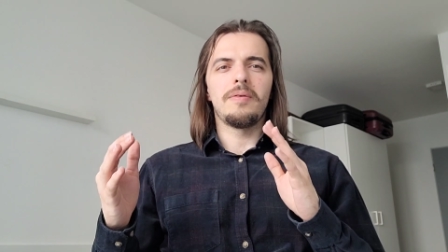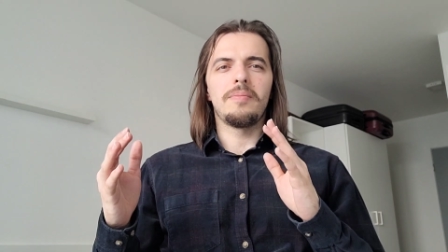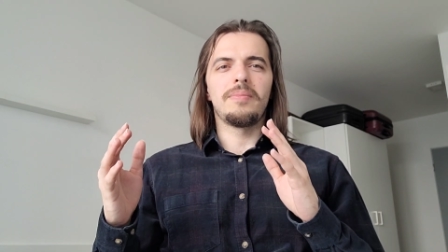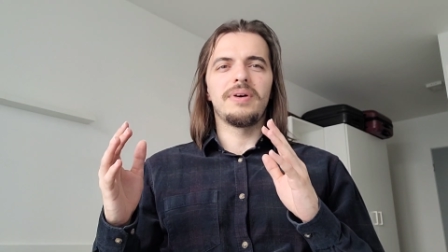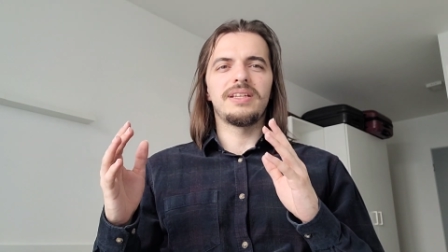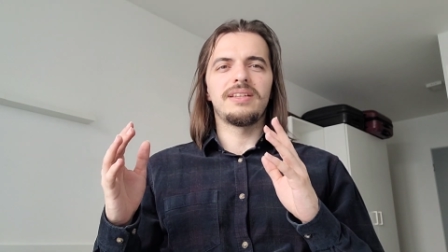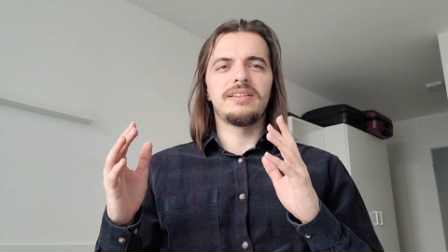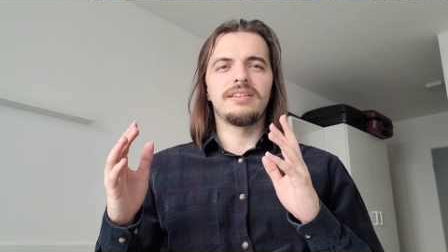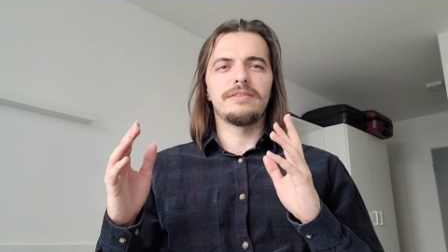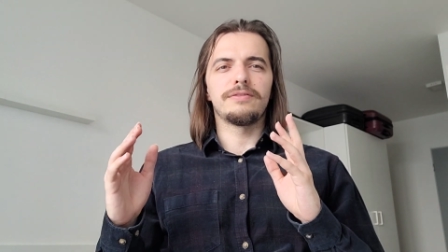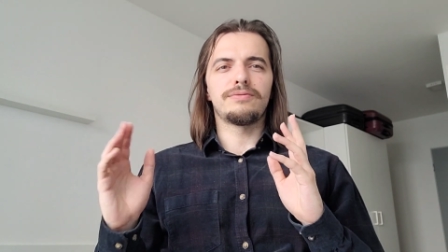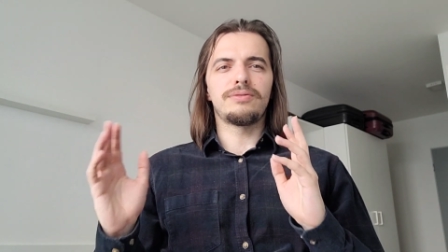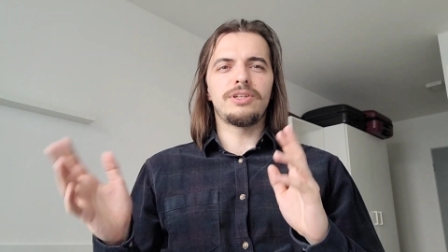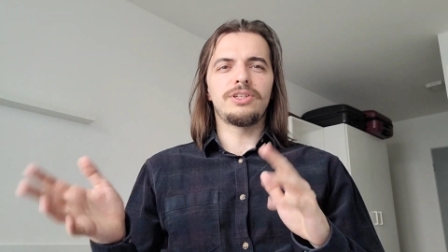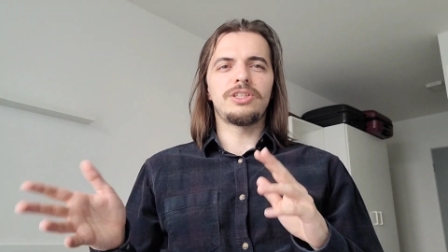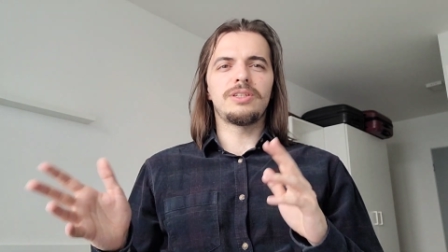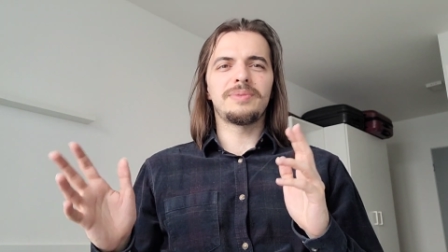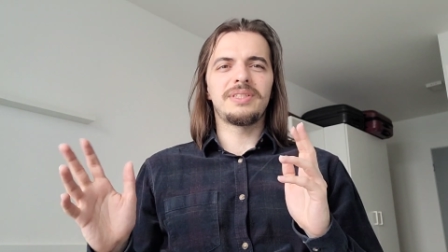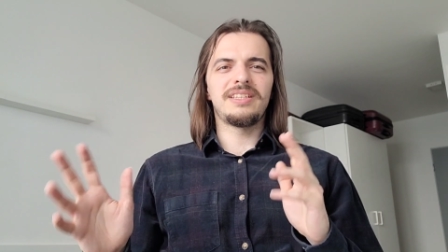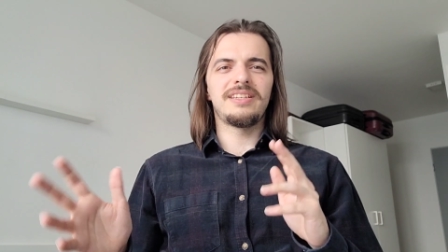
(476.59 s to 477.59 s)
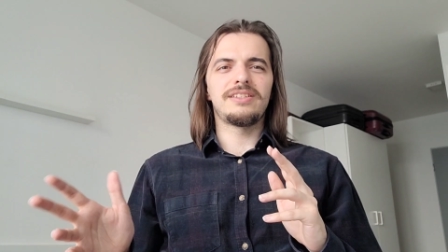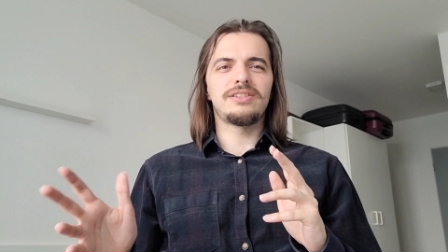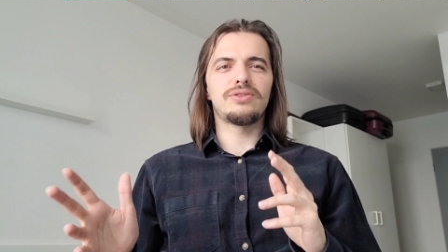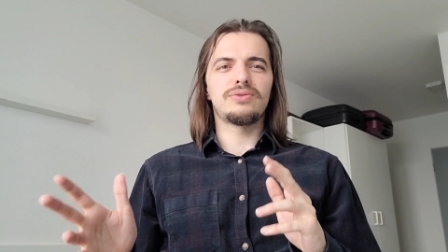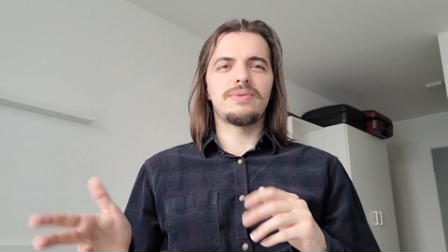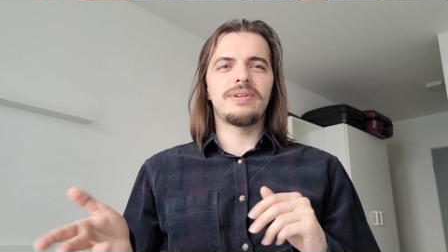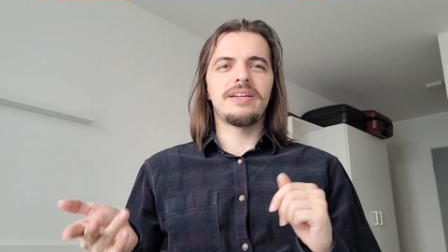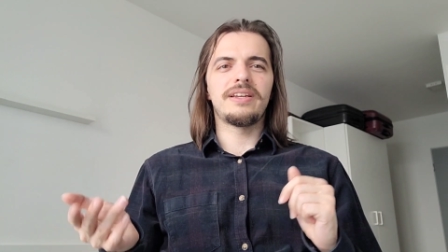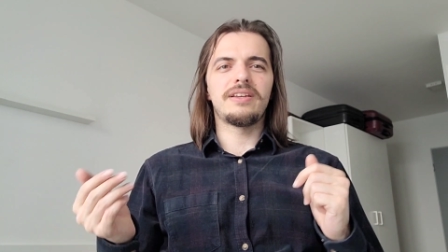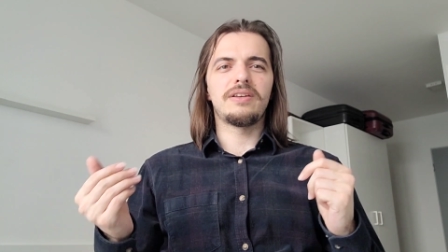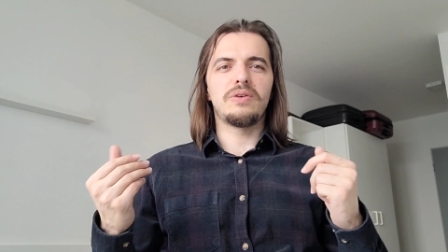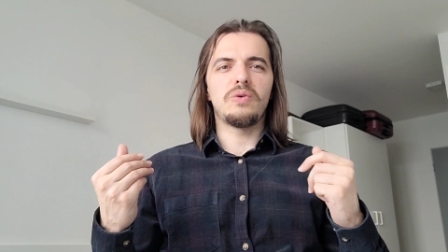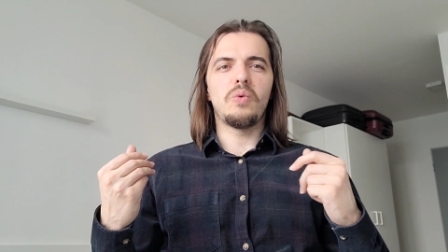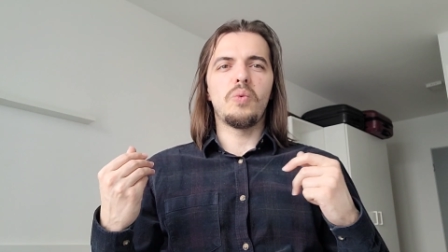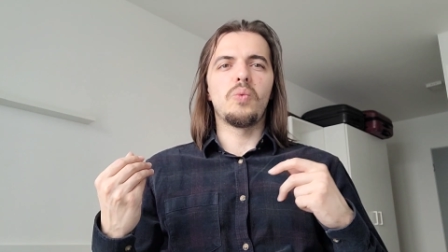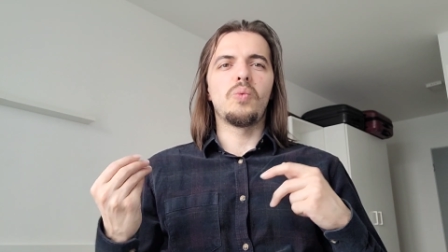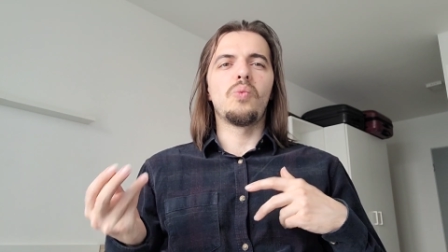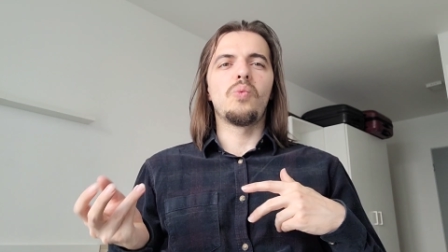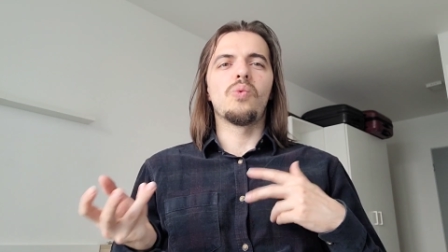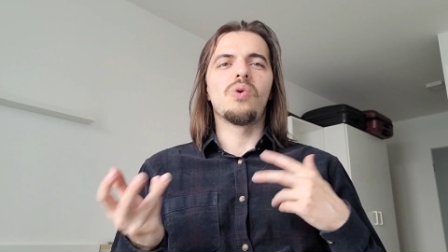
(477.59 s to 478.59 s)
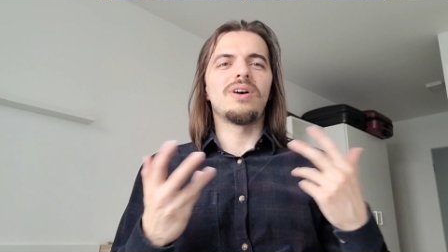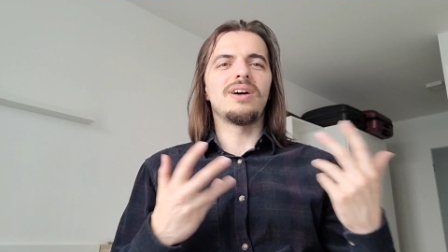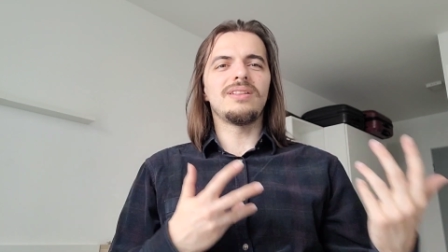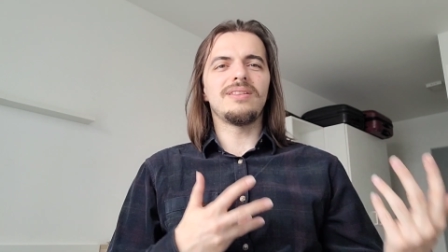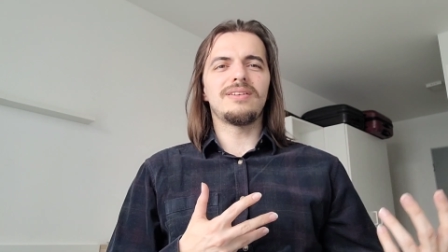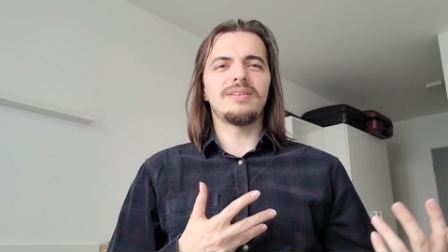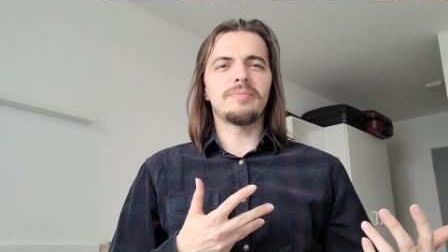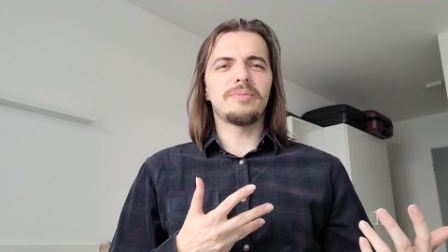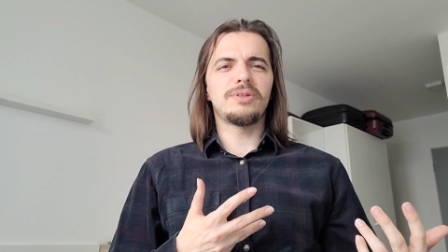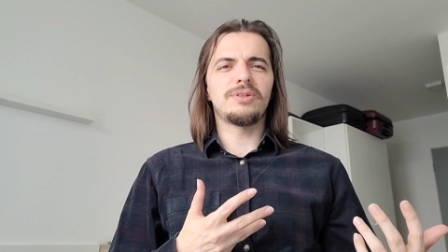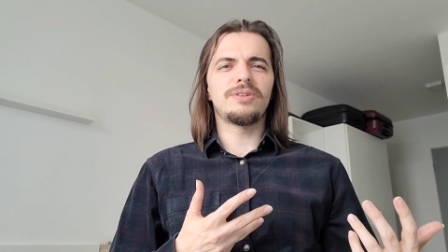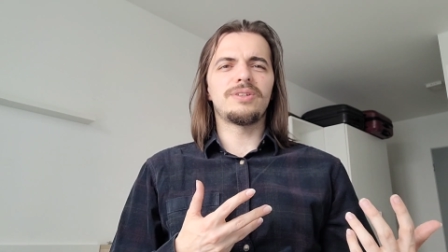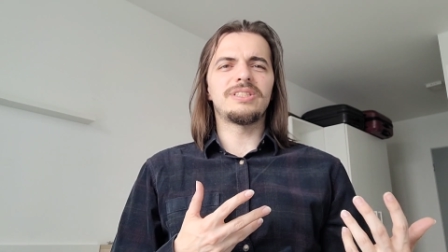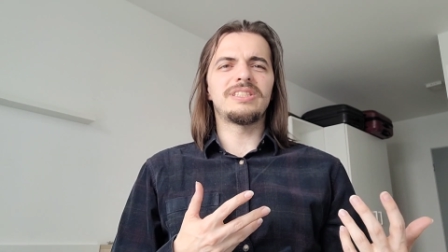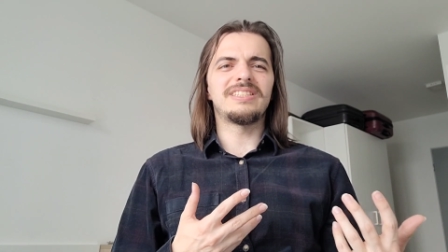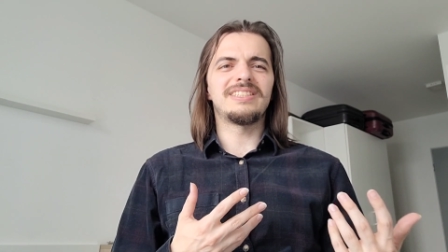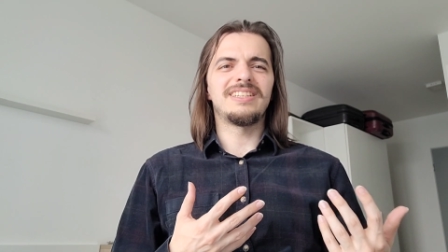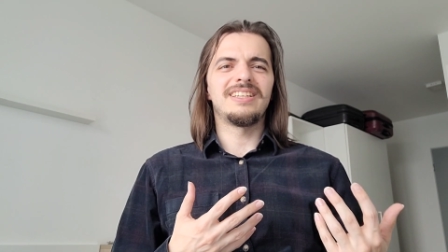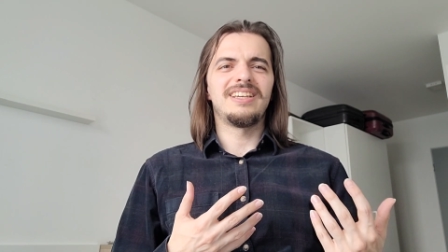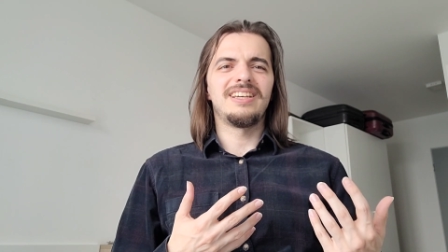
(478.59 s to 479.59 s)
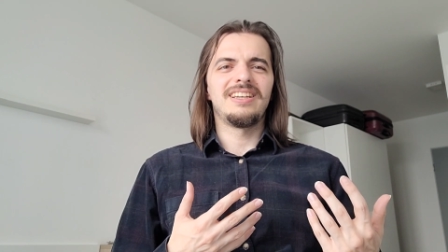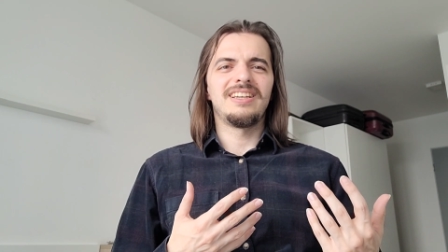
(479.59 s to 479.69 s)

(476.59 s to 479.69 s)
but the friendships they strike while on Mars